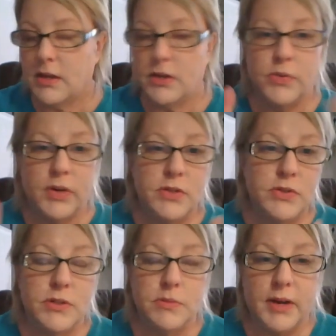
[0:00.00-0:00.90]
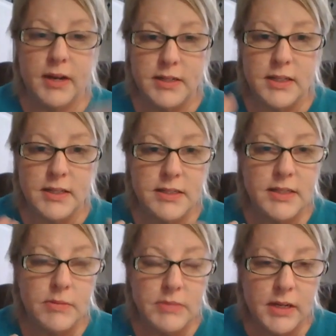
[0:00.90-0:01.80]
You don't want to use two products on the
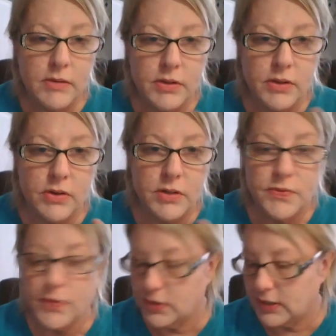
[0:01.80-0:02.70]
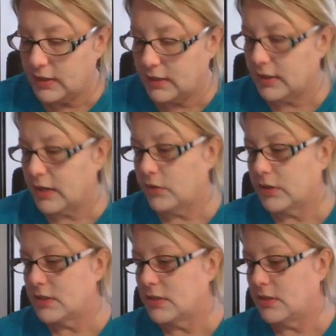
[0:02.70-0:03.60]
same day when you're exfoliating, and I would
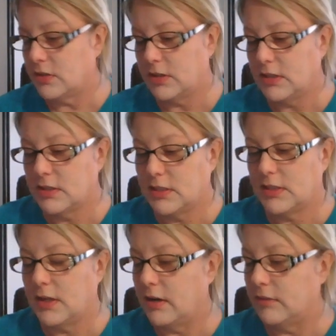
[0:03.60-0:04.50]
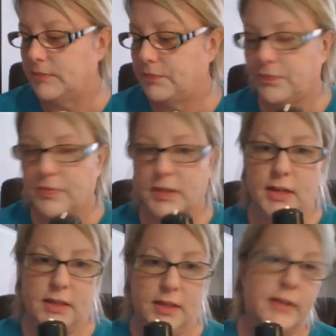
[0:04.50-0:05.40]
consider these um,
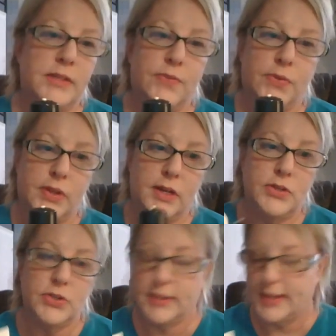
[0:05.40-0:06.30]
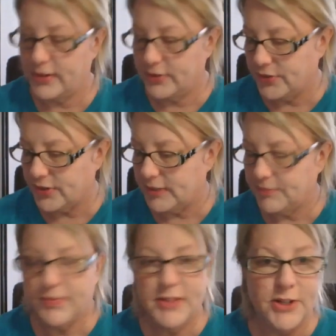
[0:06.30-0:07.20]
in the exfoliation category.
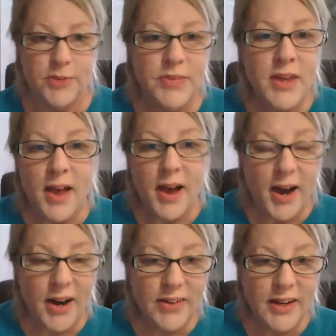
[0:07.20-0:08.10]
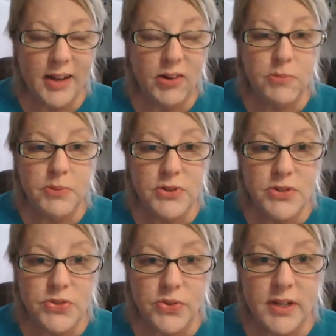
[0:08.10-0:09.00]
So, all right, I hope you
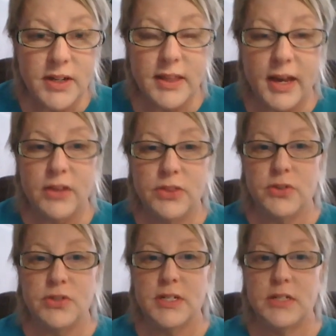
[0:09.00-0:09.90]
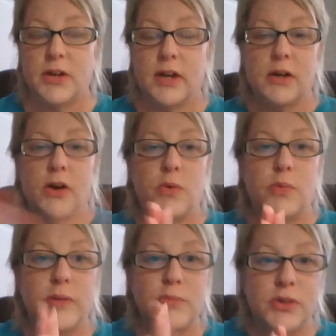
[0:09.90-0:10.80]
enjoyed that Thursday talk. Oh,
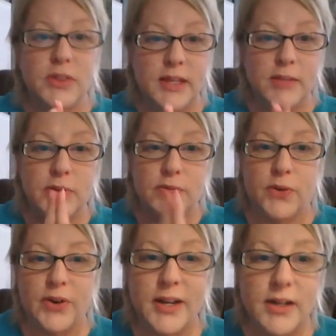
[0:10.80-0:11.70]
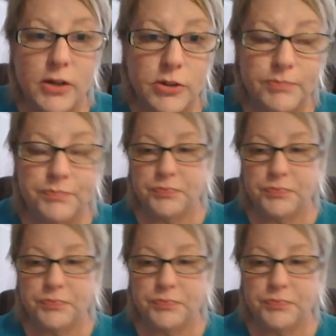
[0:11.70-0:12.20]
one more thing before I go,